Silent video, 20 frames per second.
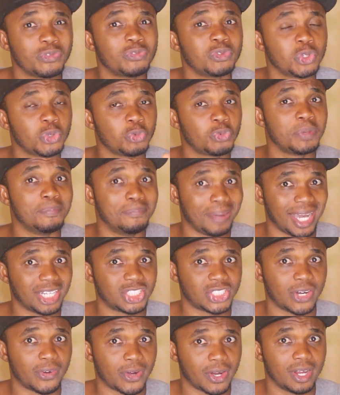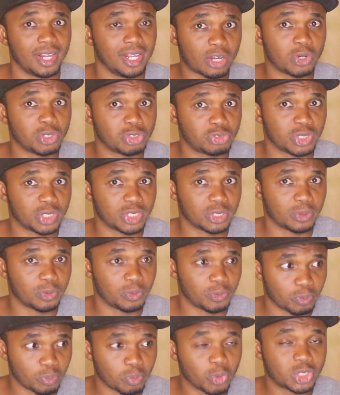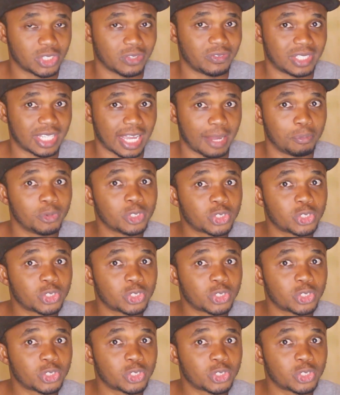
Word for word: even though we bash our country eh, most of the time.